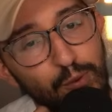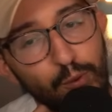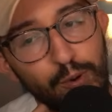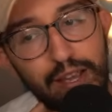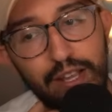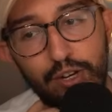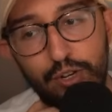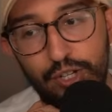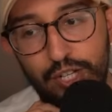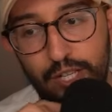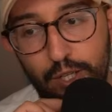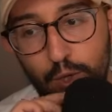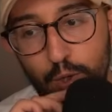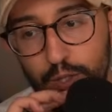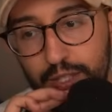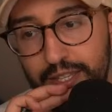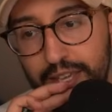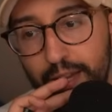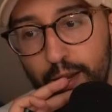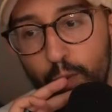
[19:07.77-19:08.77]
4 energy
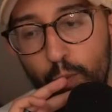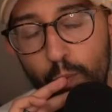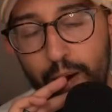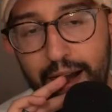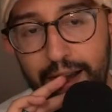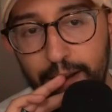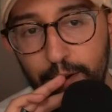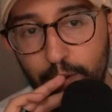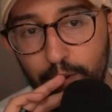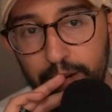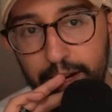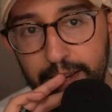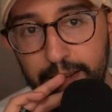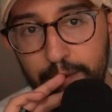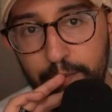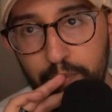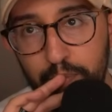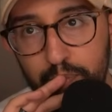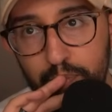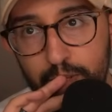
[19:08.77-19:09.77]
could take a while,
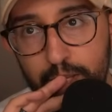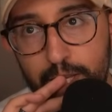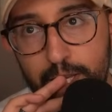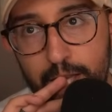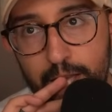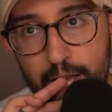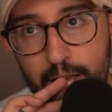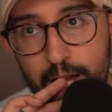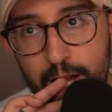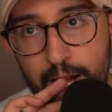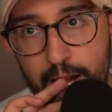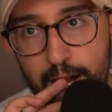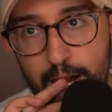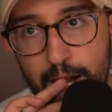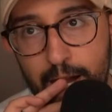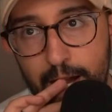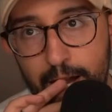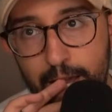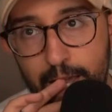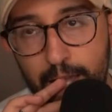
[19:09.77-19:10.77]
right?
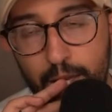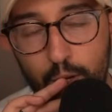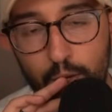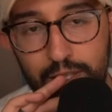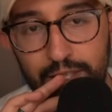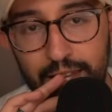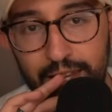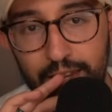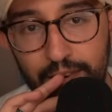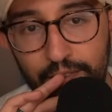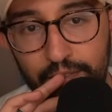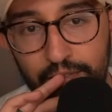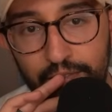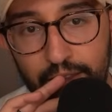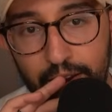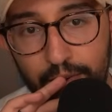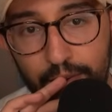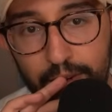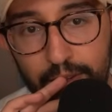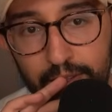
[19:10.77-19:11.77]
It could take a
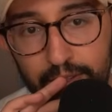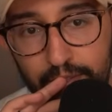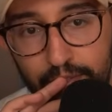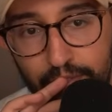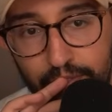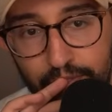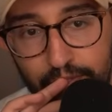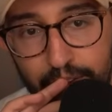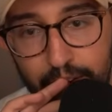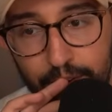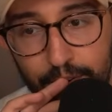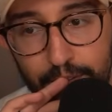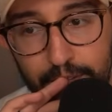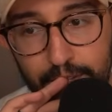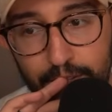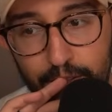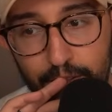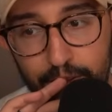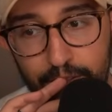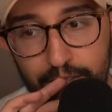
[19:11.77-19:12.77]
very,
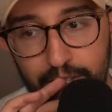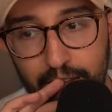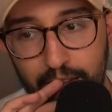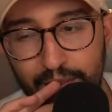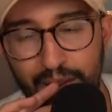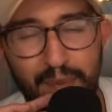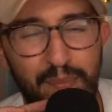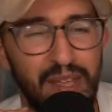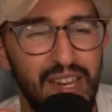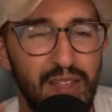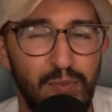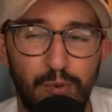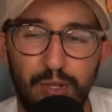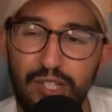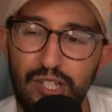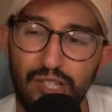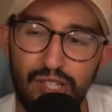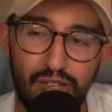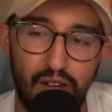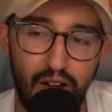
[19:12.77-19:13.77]
very long time. I mean, it
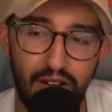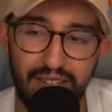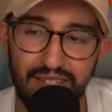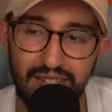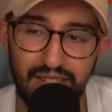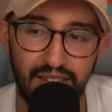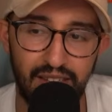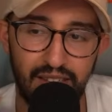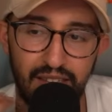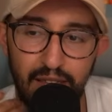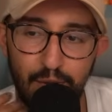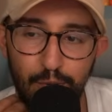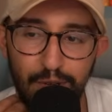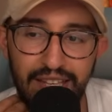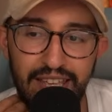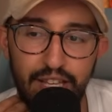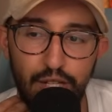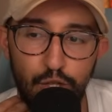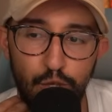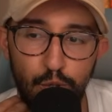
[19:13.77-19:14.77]
would just honestly, it
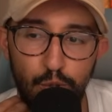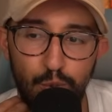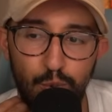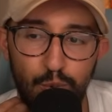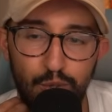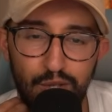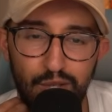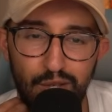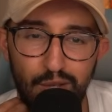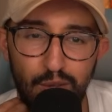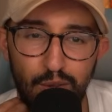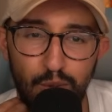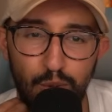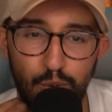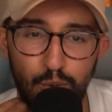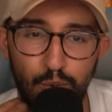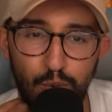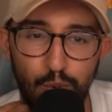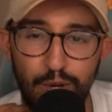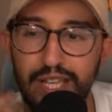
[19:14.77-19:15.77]
would get you to
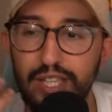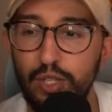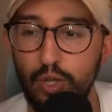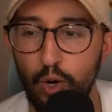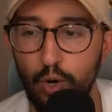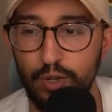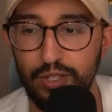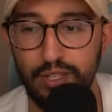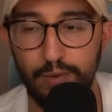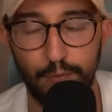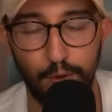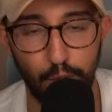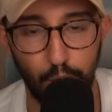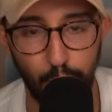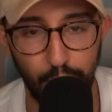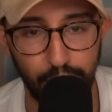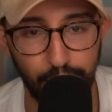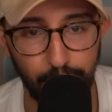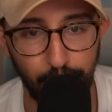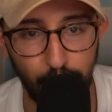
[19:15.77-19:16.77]
3 turns if you're
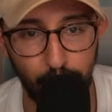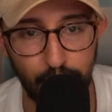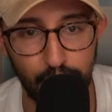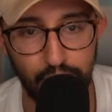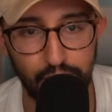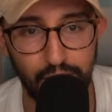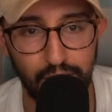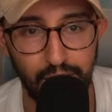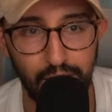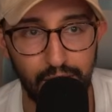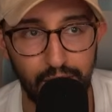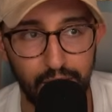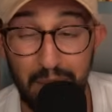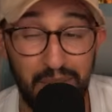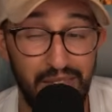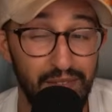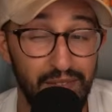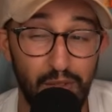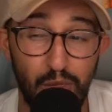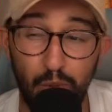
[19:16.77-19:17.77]
going first,
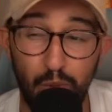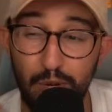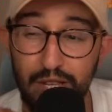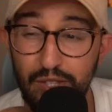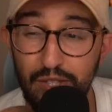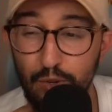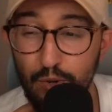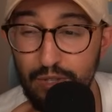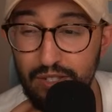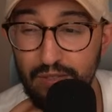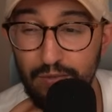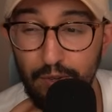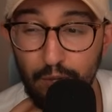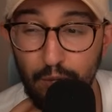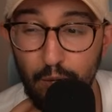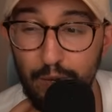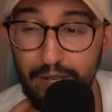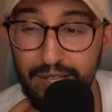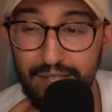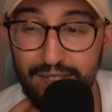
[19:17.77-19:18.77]
maybe even 3 turns if
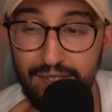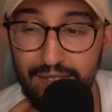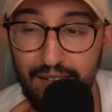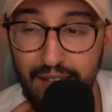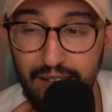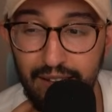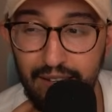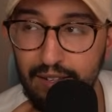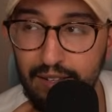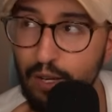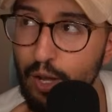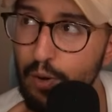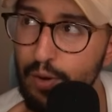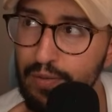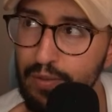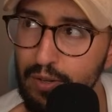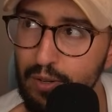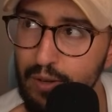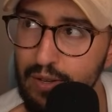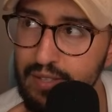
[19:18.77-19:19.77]
you're going second. No,
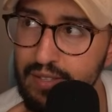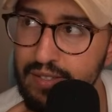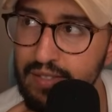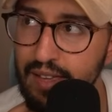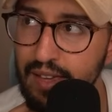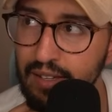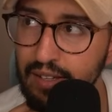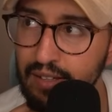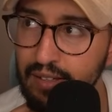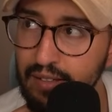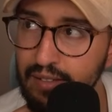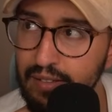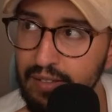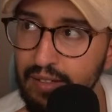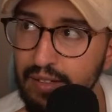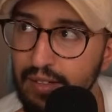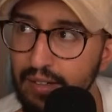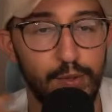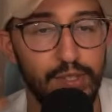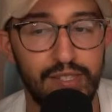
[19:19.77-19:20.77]
if you're going second,
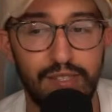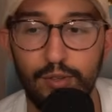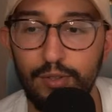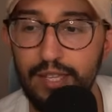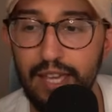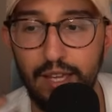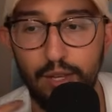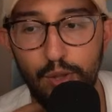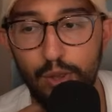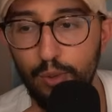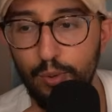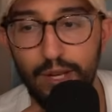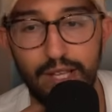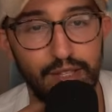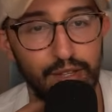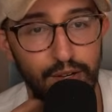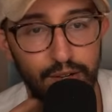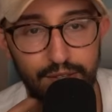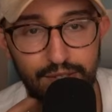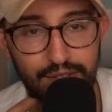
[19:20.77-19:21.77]
yeah, it would still take you
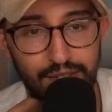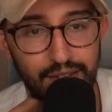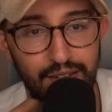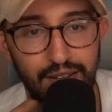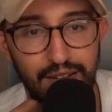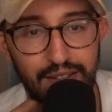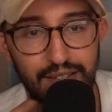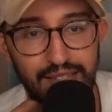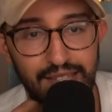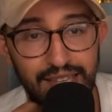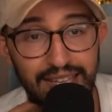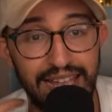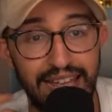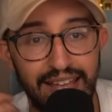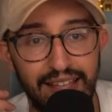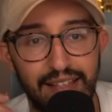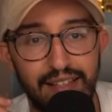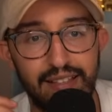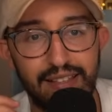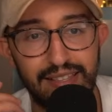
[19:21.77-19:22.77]
3 turns to
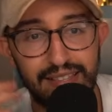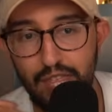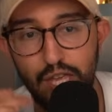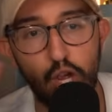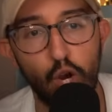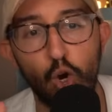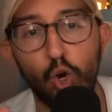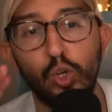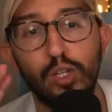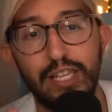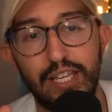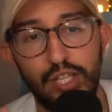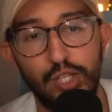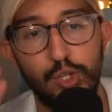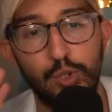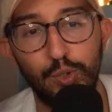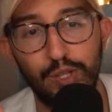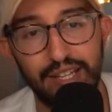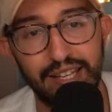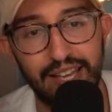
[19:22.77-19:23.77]
get the
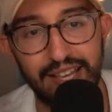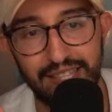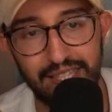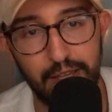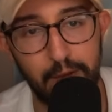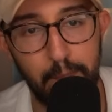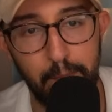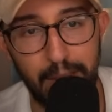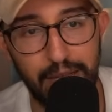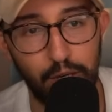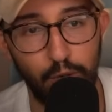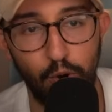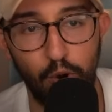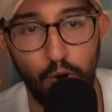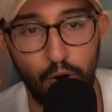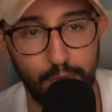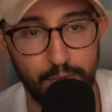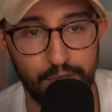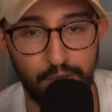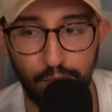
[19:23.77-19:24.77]
earliest you can get to Metal
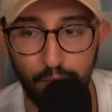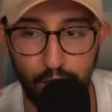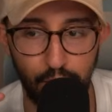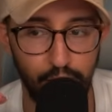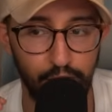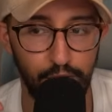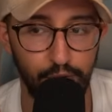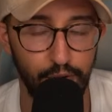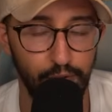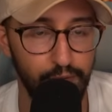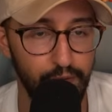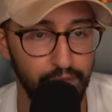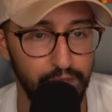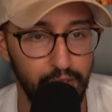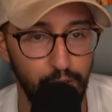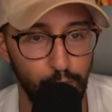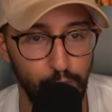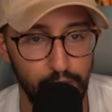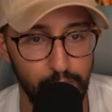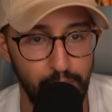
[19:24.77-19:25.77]
Arms for
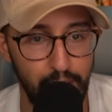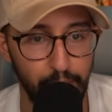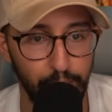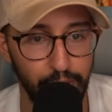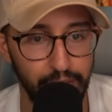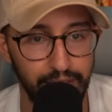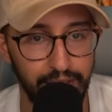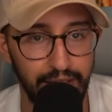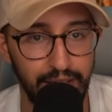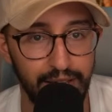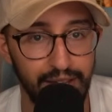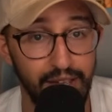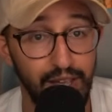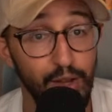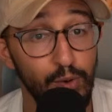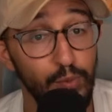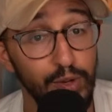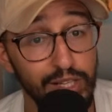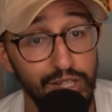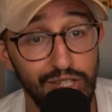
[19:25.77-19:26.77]
150 with Memory Light,
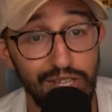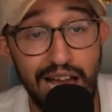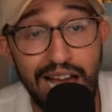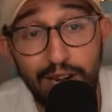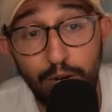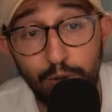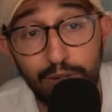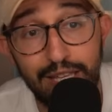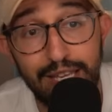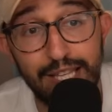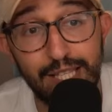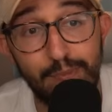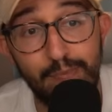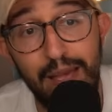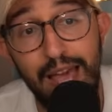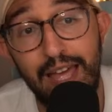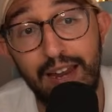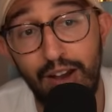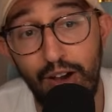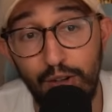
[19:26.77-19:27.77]
which I don't think it's
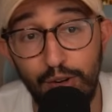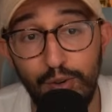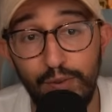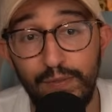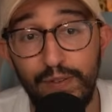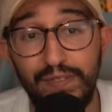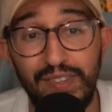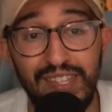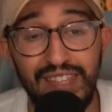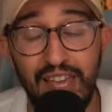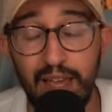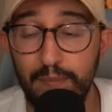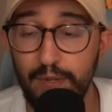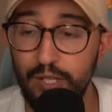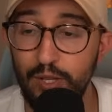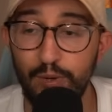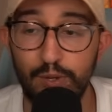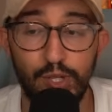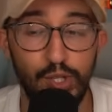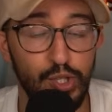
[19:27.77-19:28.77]
bad. 150
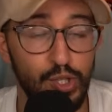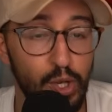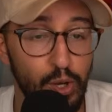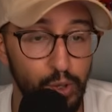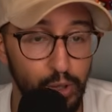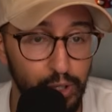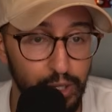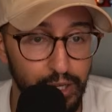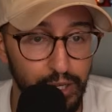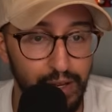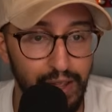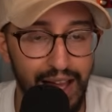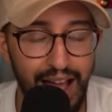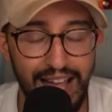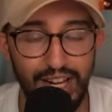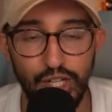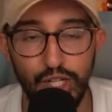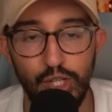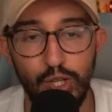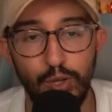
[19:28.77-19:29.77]
damage though is so good.
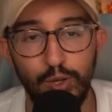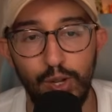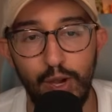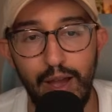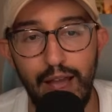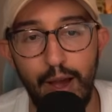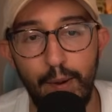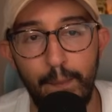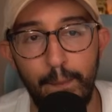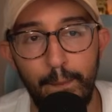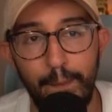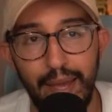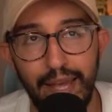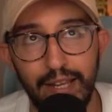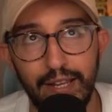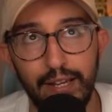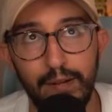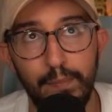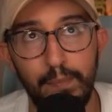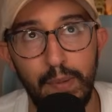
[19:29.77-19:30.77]
I just don't know how
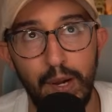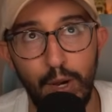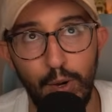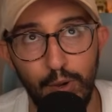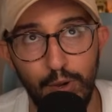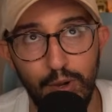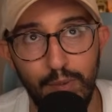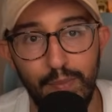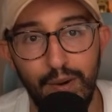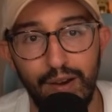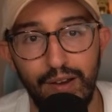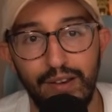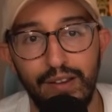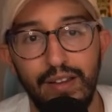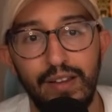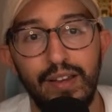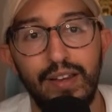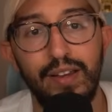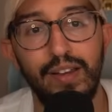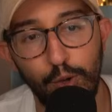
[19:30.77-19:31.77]
Mega
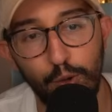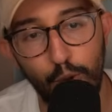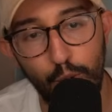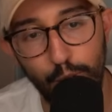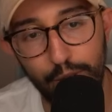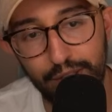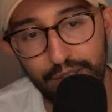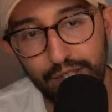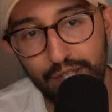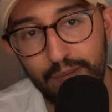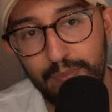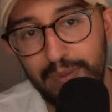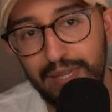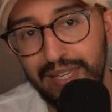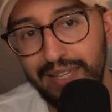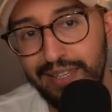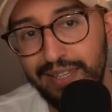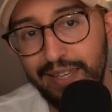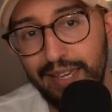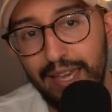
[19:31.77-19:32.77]
Pokemon are going to
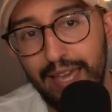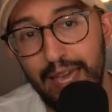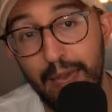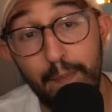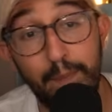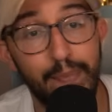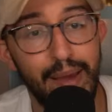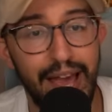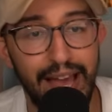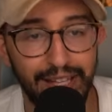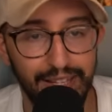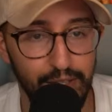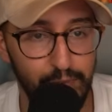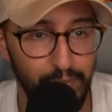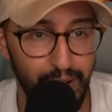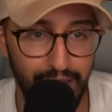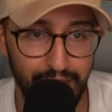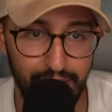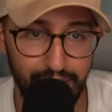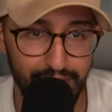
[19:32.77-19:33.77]
be
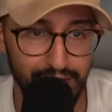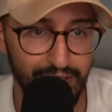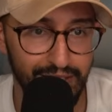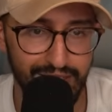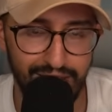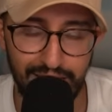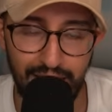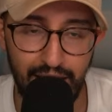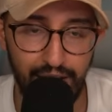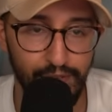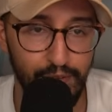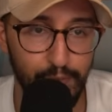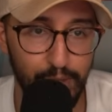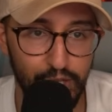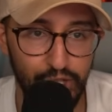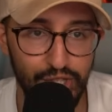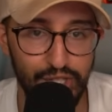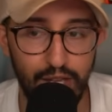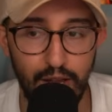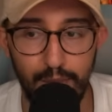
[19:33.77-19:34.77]
impacted by this, because a lot of them
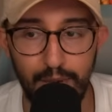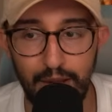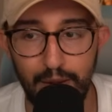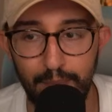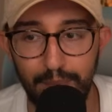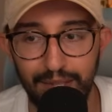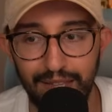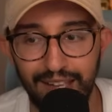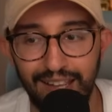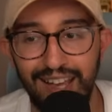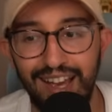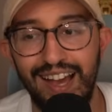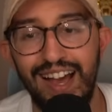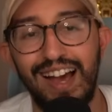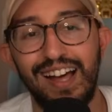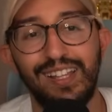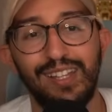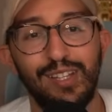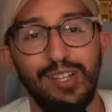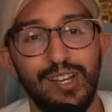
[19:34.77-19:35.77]
could just come in and be like,
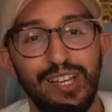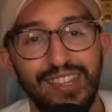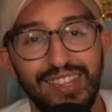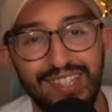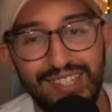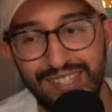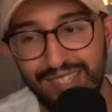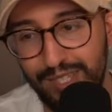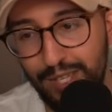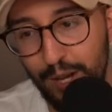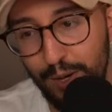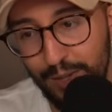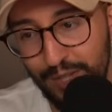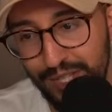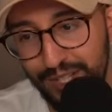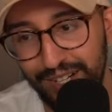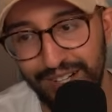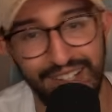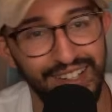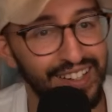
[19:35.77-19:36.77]
look at this
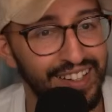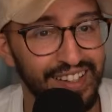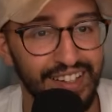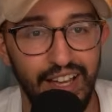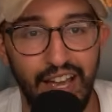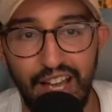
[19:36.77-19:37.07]
toaster,